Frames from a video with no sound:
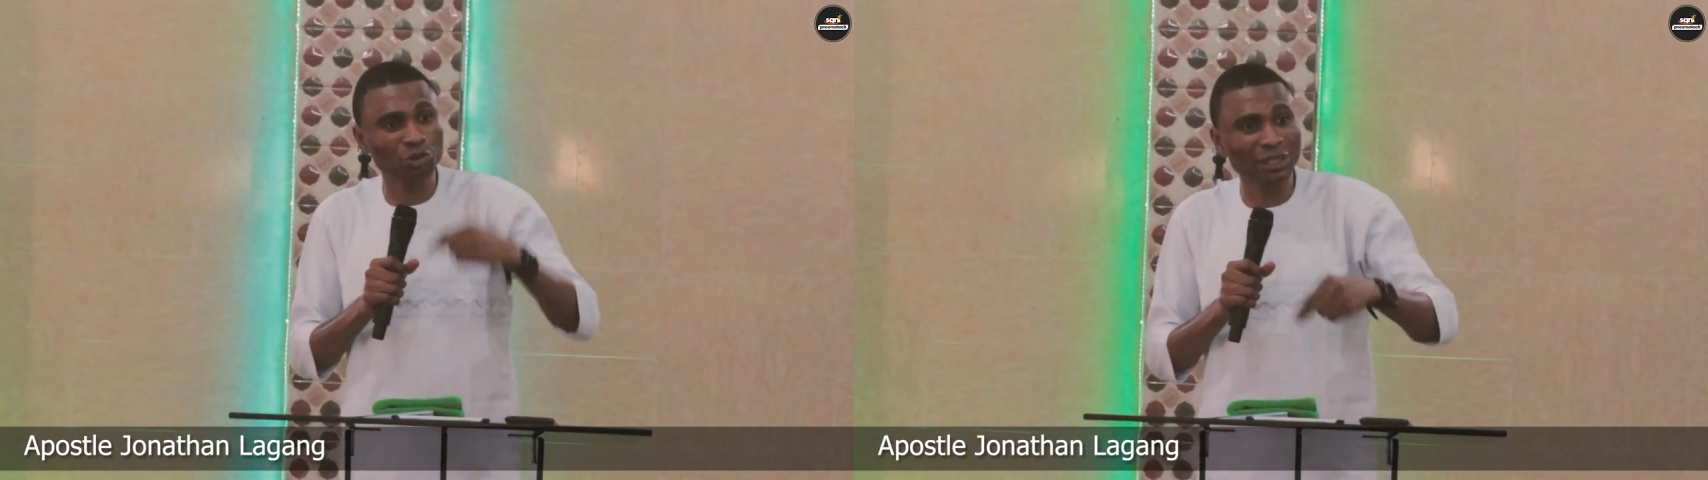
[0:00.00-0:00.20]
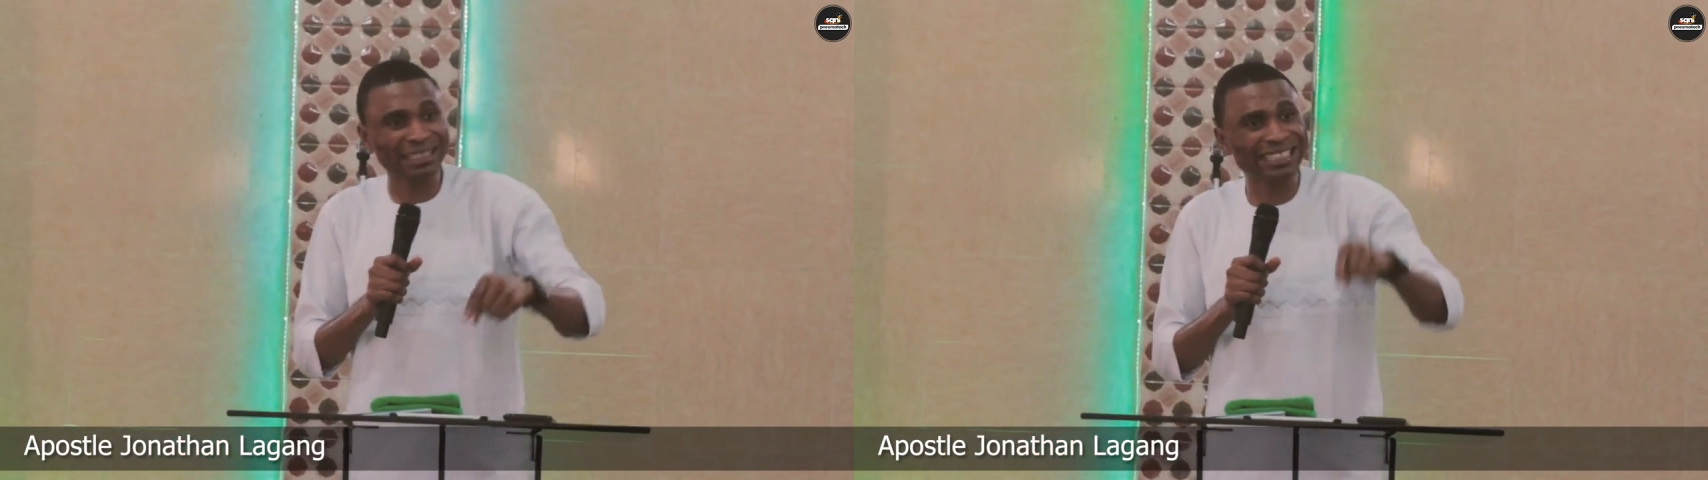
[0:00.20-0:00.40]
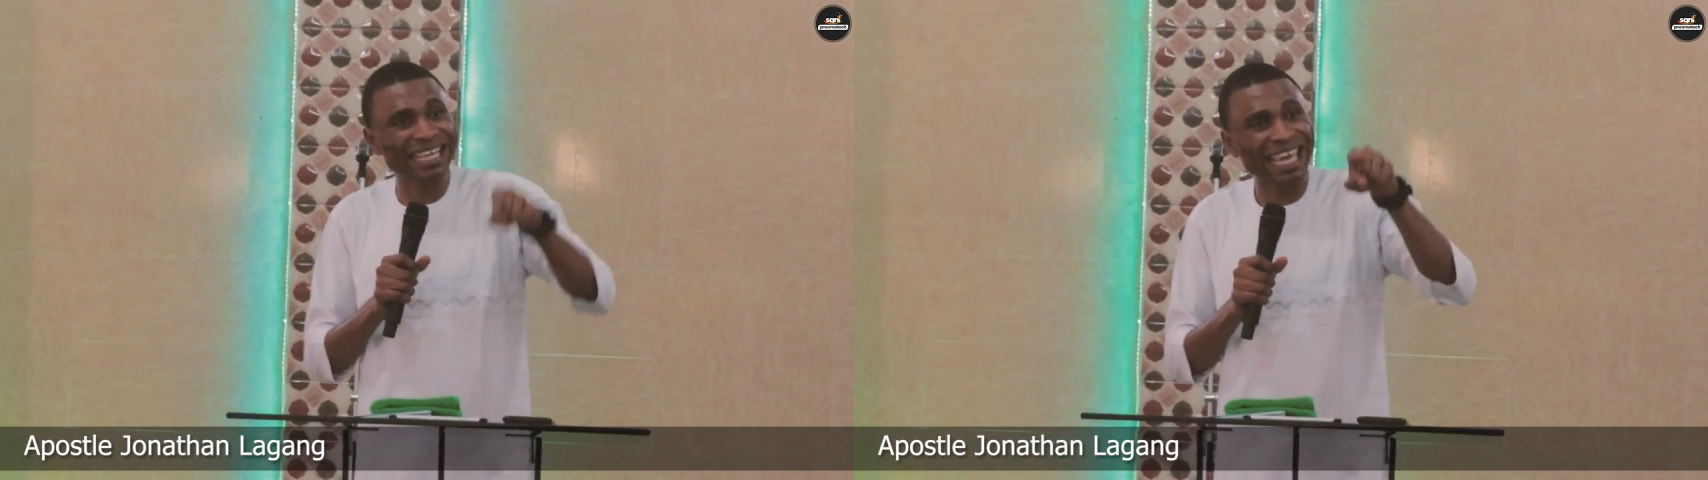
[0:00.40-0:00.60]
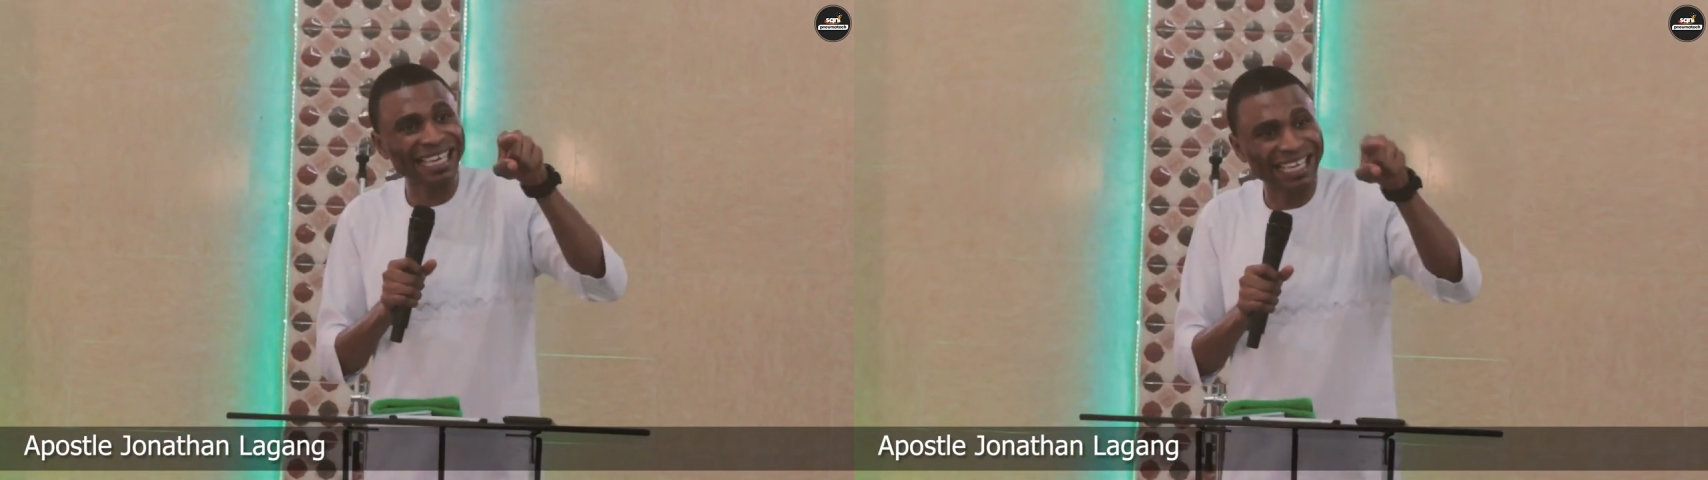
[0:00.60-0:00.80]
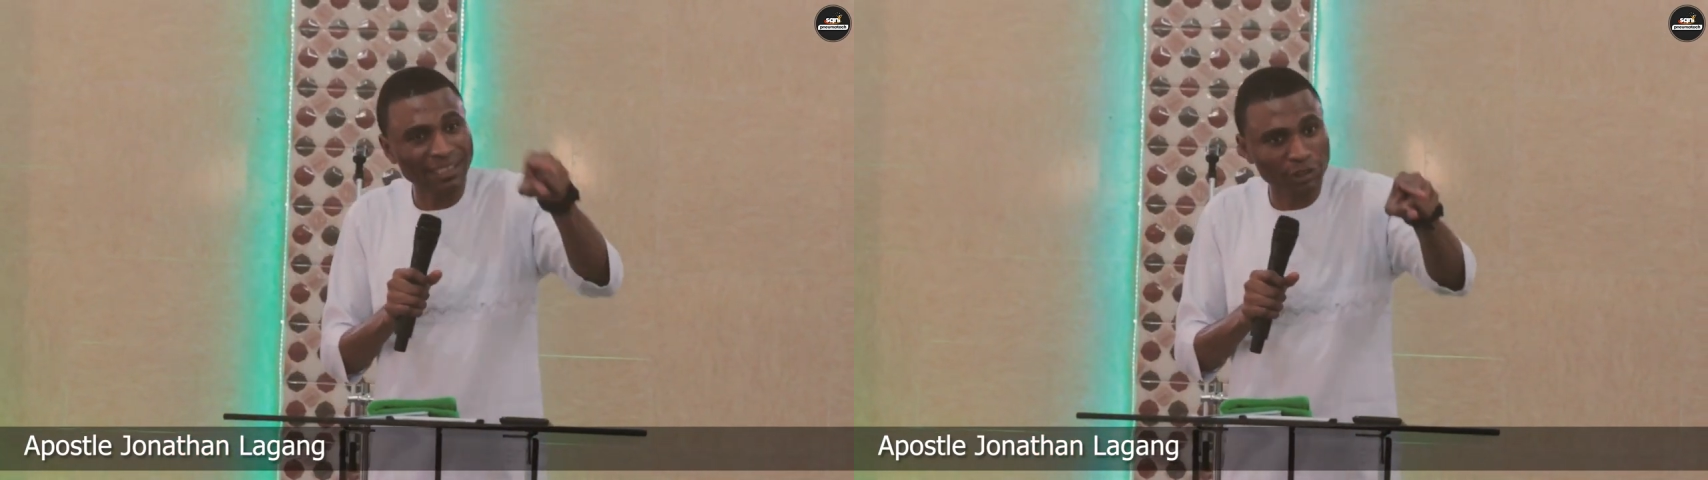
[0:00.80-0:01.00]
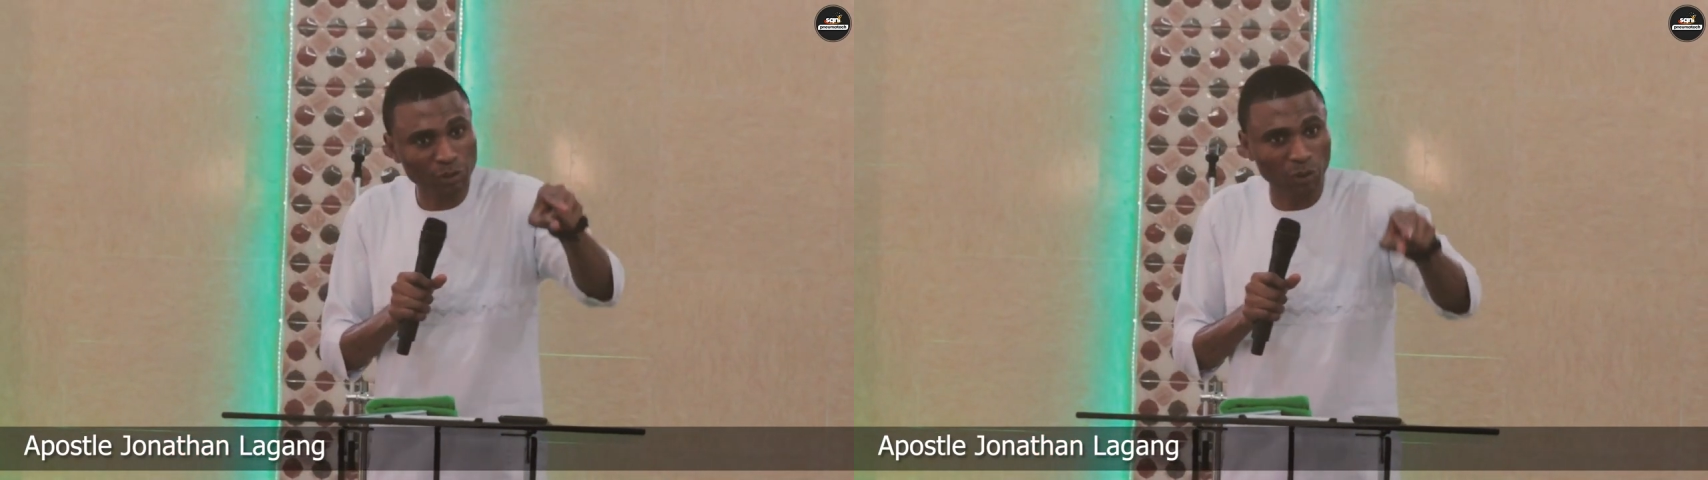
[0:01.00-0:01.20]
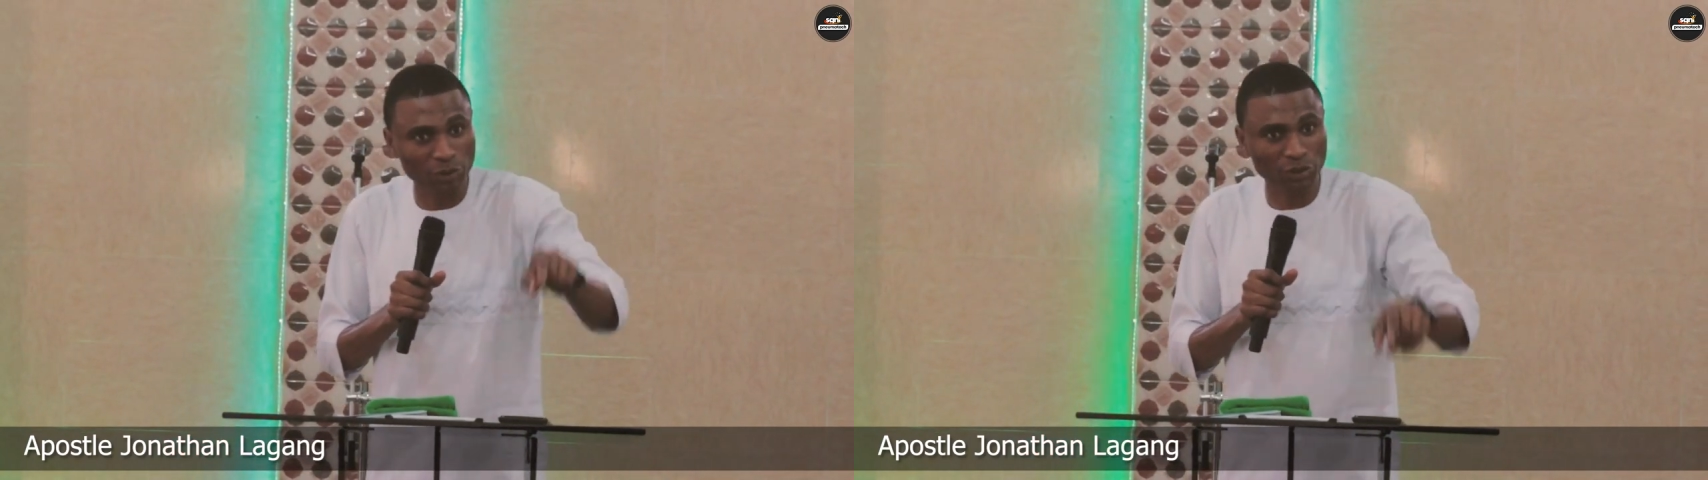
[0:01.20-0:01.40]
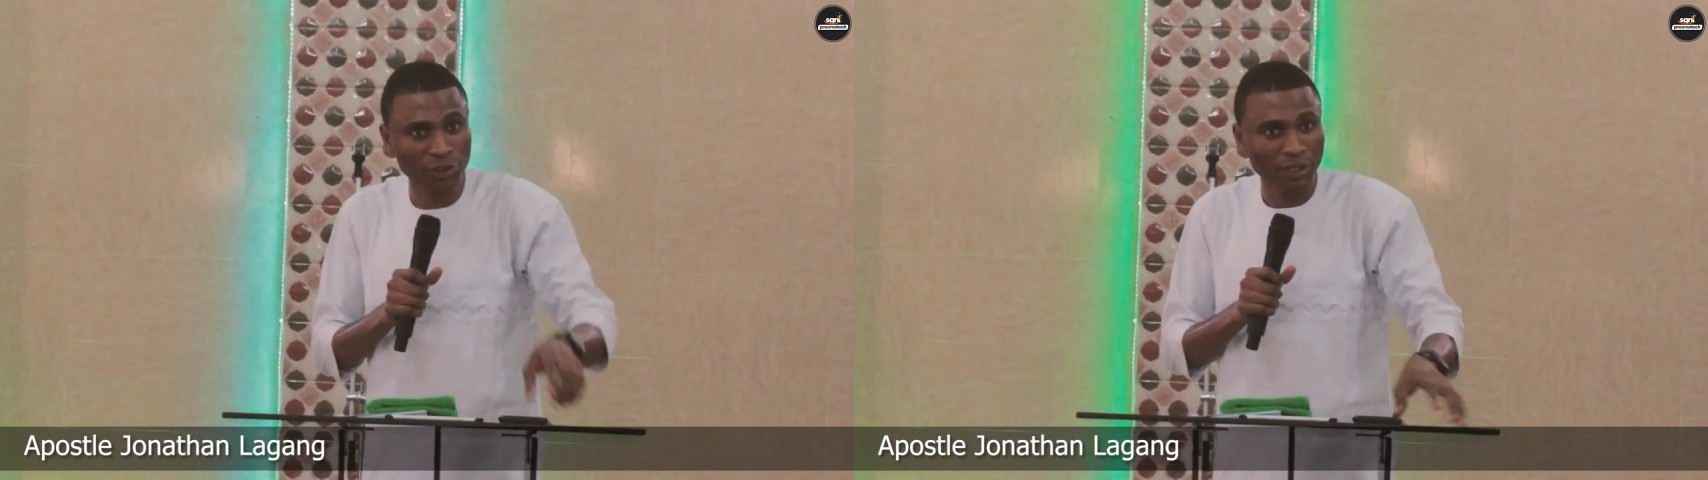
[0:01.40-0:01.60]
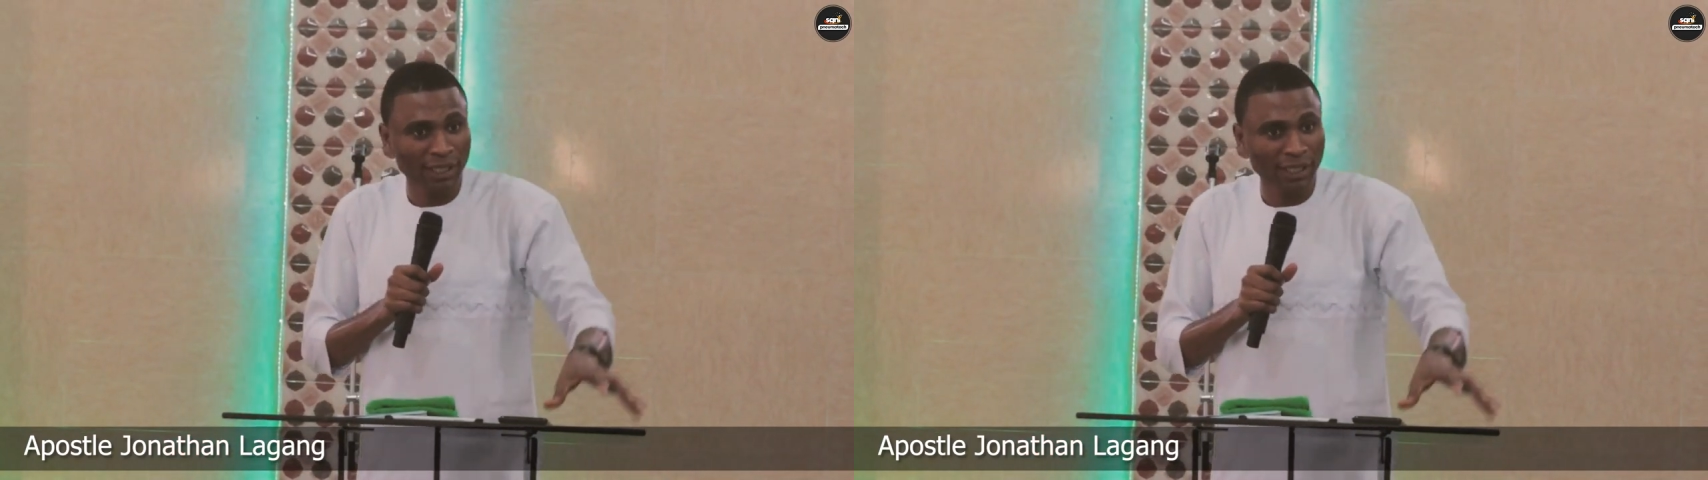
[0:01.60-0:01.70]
written against us,